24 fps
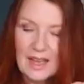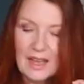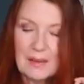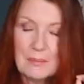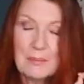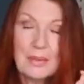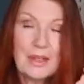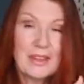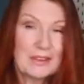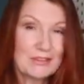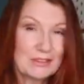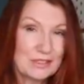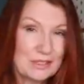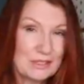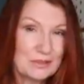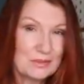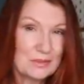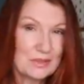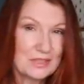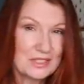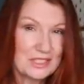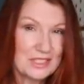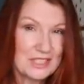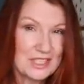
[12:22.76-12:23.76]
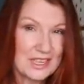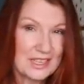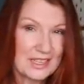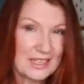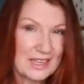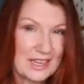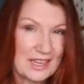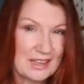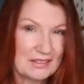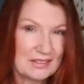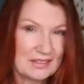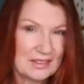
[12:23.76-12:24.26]
But they're a good one to
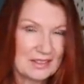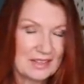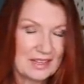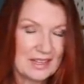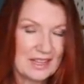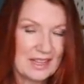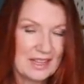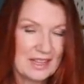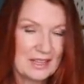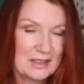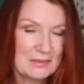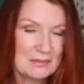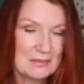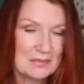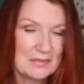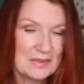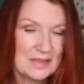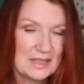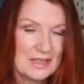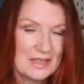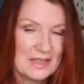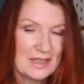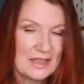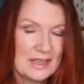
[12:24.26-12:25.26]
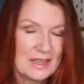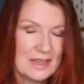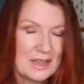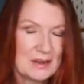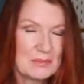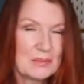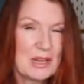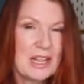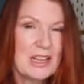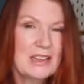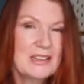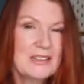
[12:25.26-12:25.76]
check out.
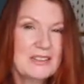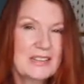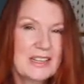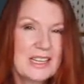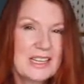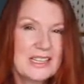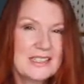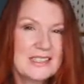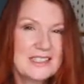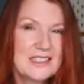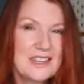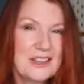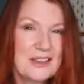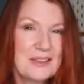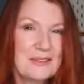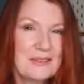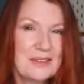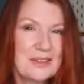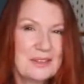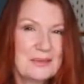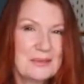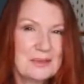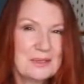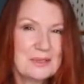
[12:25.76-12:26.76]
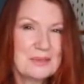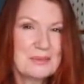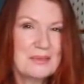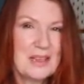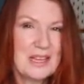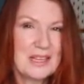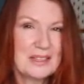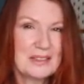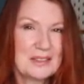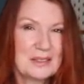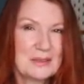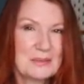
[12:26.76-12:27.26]
I'm kind of keen to know if anyone's
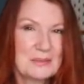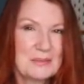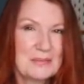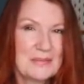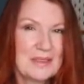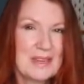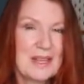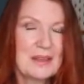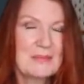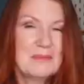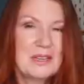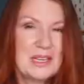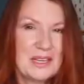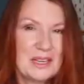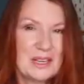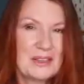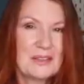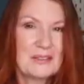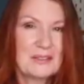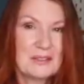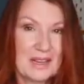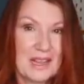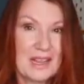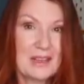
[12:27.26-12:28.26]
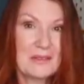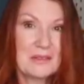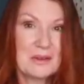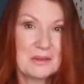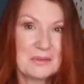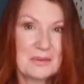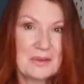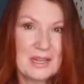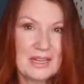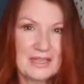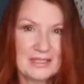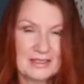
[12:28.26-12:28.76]
made them. Let me know how
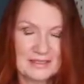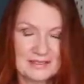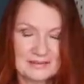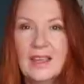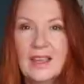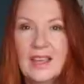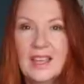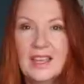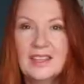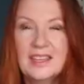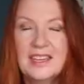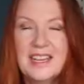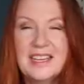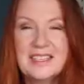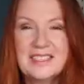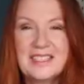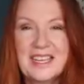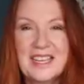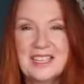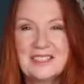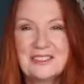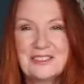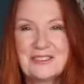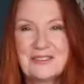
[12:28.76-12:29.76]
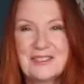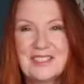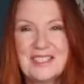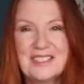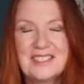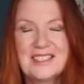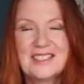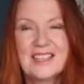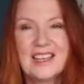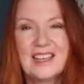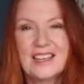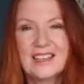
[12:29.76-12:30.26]
it went. The next category
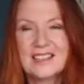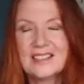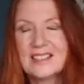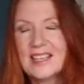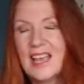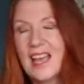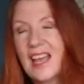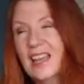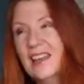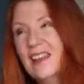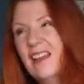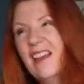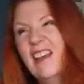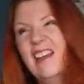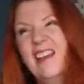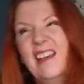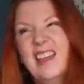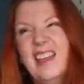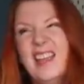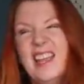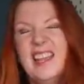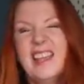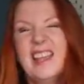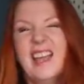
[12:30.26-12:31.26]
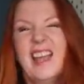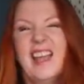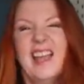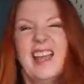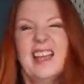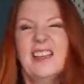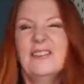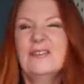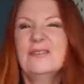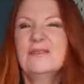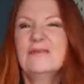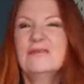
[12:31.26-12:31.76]
is skirts, and I
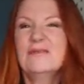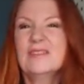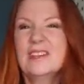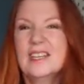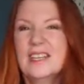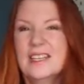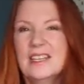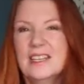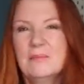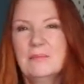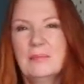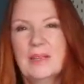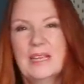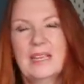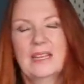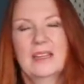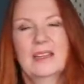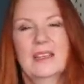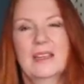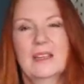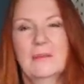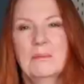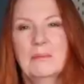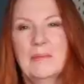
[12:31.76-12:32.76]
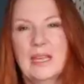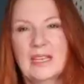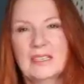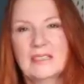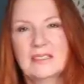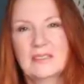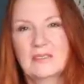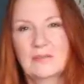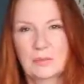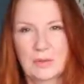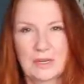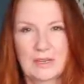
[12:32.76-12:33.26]
haven't really been a
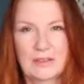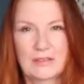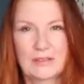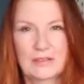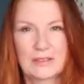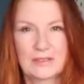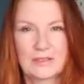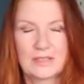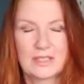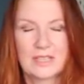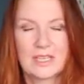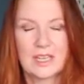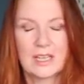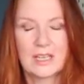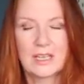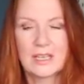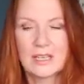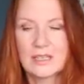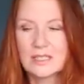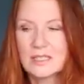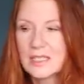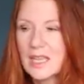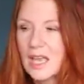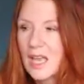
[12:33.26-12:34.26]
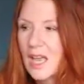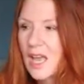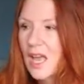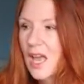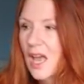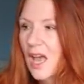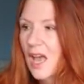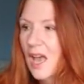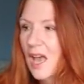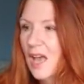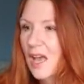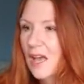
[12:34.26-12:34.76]
massive wearer of skirts,
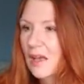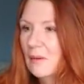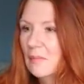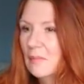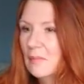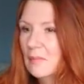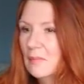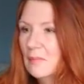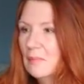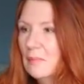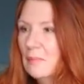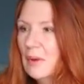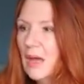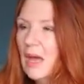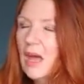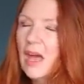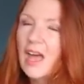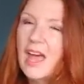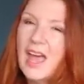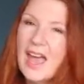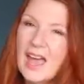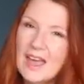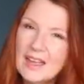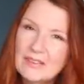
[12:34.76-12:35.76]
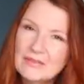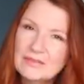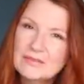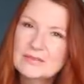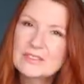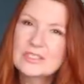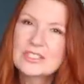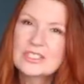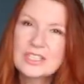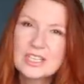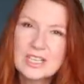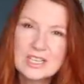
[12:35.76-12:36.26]
but I have
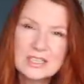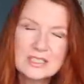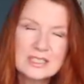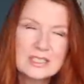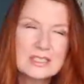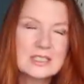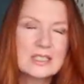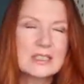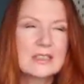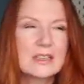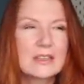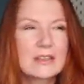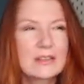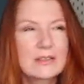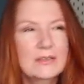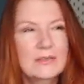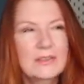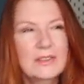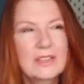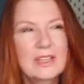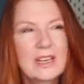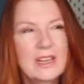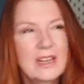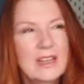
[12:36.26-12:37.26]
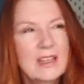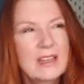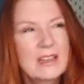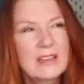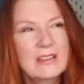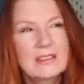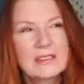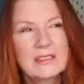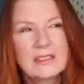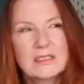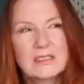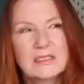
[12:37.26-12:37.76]
just over the
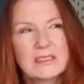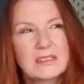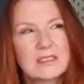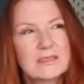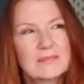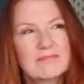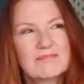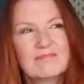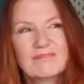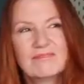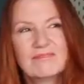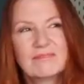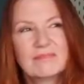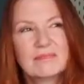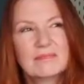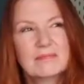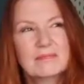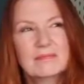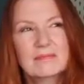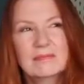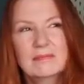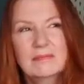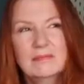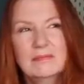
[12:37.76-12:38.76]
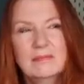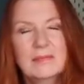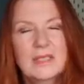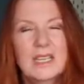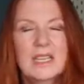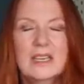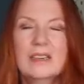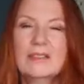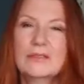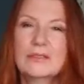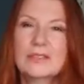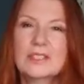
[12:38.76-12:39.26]
last
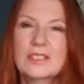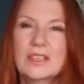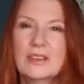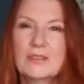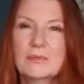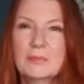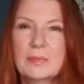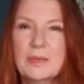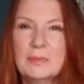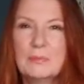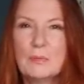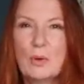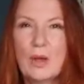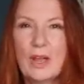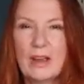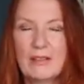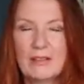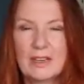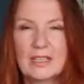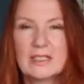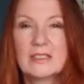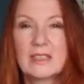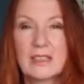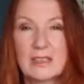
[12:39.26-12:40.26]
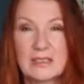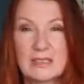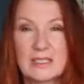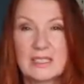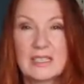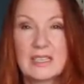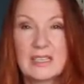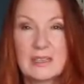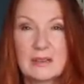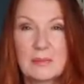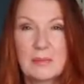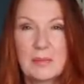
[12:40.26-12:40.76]
year or so been wearing skirts
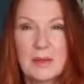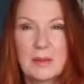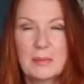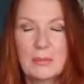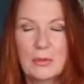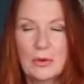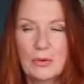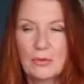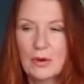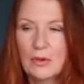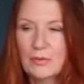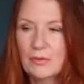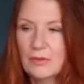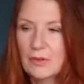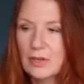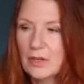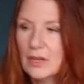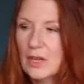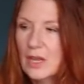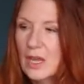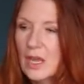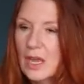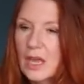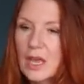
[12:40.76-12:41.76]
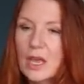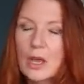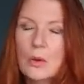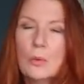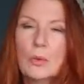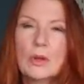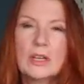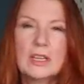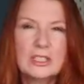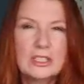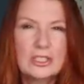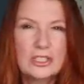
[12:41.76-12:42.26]
a little bit more often.
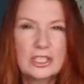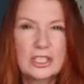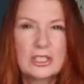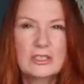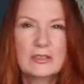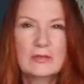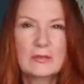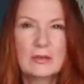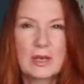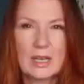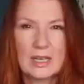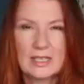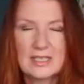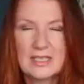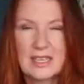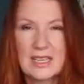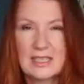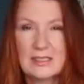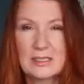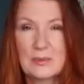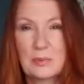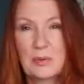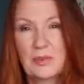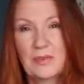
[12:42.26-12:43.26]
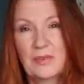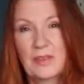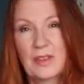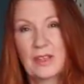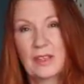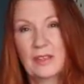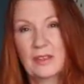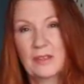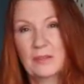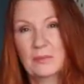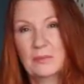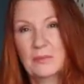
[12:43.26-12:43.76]
When I do, I tend to
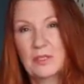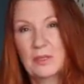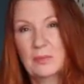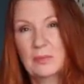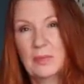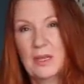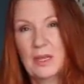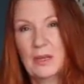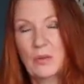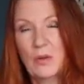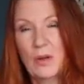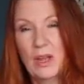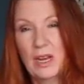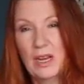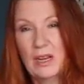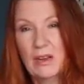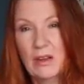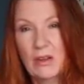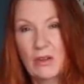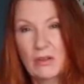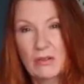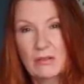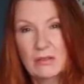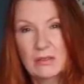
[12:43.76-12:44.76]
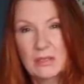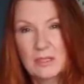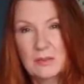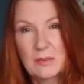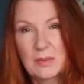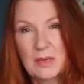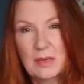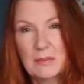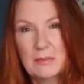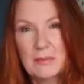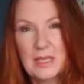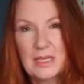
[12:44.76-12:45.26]
prefer them to be quite long, to
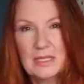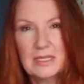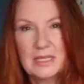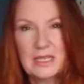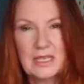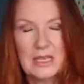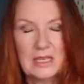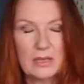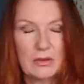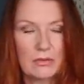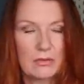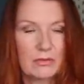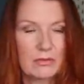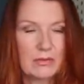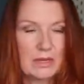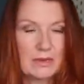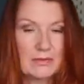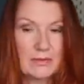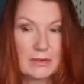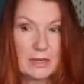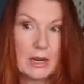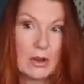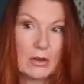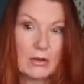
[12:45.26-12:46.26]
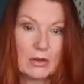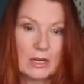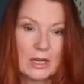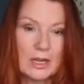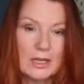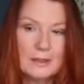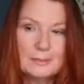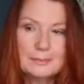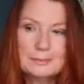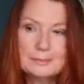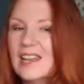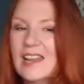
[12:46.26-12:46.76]
be midi or even
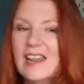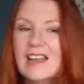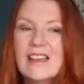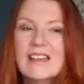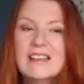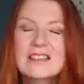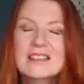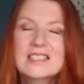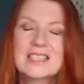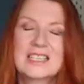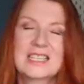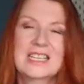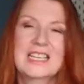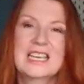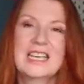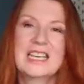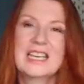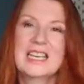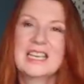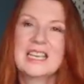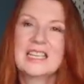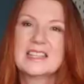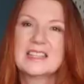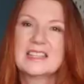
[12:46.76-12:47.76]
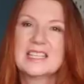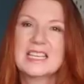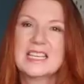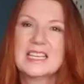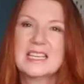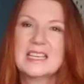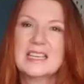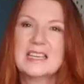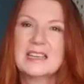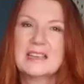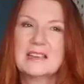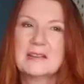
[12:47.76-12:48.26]
longer. Last year,
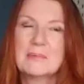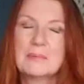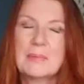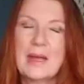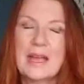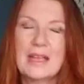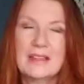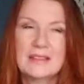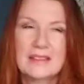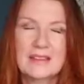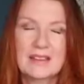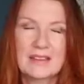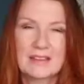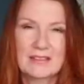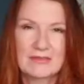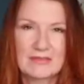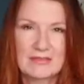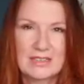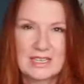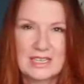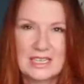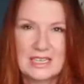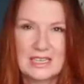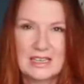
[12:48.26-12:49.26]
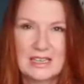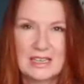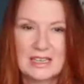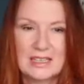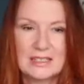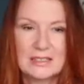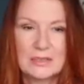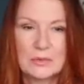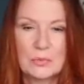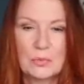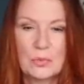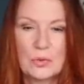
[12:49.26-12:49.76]
the pattern that I really
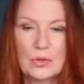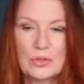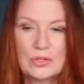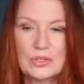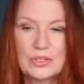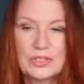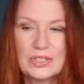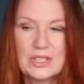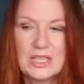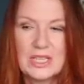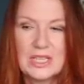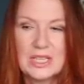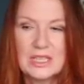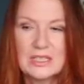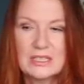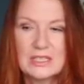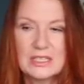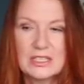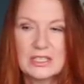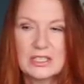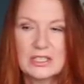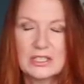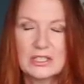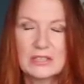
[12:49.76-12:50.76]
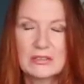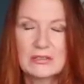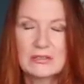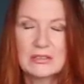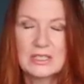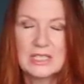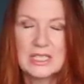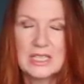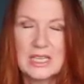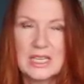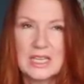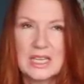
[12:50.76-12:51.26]
liked was the
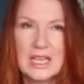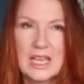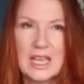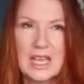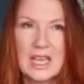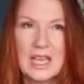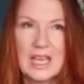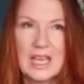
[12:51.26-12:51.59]
Tesutti